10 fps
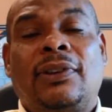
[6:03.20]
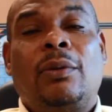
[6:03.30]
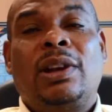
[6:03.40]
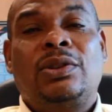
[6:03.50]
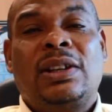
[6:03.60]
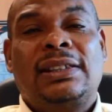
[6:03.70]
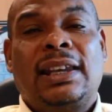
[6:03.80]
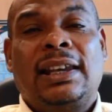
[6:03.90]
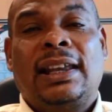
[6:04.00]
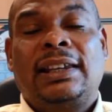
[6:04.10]
very interested
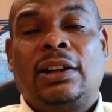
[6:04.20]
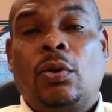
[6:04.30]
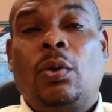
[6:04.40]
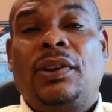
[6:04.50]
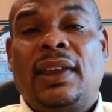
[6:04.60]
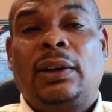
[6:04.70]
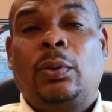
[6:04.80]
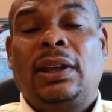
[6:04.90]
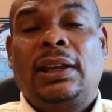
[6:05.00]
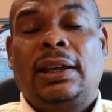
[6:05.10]
in that, in going that
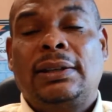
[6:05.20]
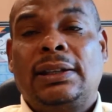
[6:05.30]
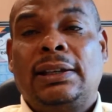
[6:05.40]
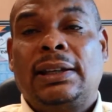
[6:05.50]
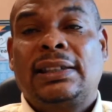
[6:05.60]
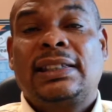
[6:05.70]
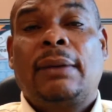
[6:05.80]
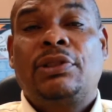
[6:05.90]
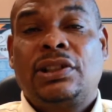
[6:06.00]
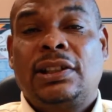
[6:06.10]
way and in
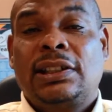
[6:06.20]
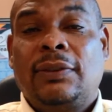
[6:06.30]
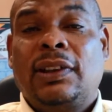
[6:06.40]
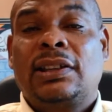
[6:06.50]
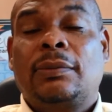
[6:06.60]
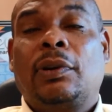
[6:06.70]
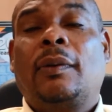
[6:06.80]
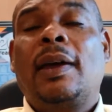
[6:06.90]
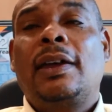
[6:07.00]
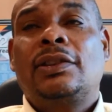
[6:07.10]
establishing a certification program.
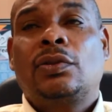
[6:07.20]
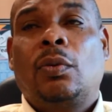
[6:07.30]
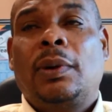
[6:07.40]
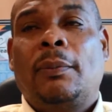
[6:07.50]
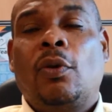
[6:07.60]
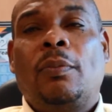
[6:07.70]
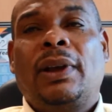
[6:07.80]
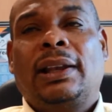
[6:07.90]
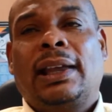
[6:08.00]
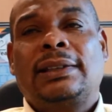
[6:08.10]
So I'm
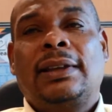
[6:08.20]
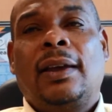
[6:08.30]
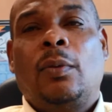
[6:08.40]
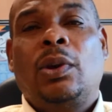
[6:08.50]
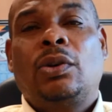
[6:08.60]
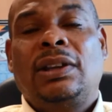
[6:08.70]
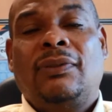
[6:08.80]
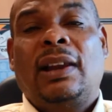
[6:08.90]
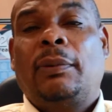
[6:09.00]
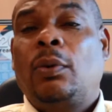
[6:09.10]
hoping that we could
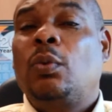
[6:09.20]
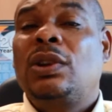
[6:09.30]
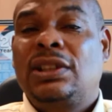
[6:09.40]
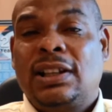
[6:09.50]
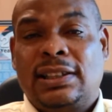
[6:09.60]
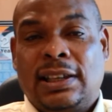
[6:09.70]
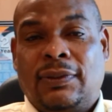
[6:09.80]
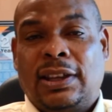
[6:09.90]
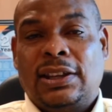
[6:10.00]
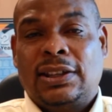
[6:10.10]
develop a regional
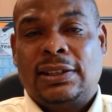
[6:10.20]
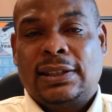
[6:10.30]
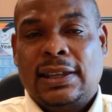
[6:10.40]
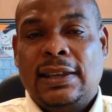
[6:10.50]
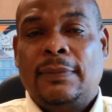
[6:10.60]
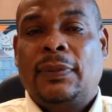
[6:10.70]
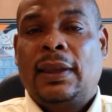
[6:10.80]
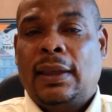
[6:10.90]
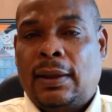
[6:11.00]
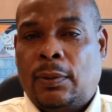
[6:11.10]
certification scheme,
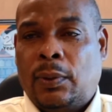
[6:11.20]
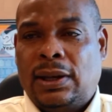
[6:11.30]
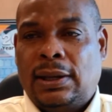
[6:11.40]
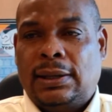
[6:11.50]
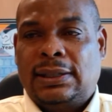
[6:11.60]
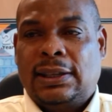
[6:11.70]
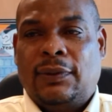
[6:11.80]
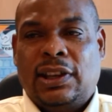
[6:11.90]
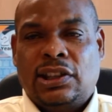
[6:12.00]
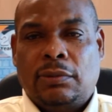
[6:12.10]
whether the
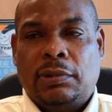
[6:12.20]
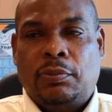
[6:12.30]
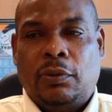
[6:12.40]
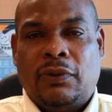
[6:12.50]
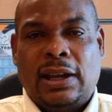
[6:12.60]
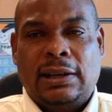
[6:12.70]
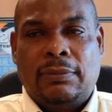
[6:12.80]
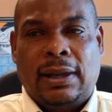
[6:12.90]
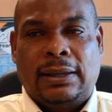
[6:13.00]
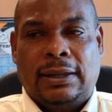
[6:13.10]
certification be provided by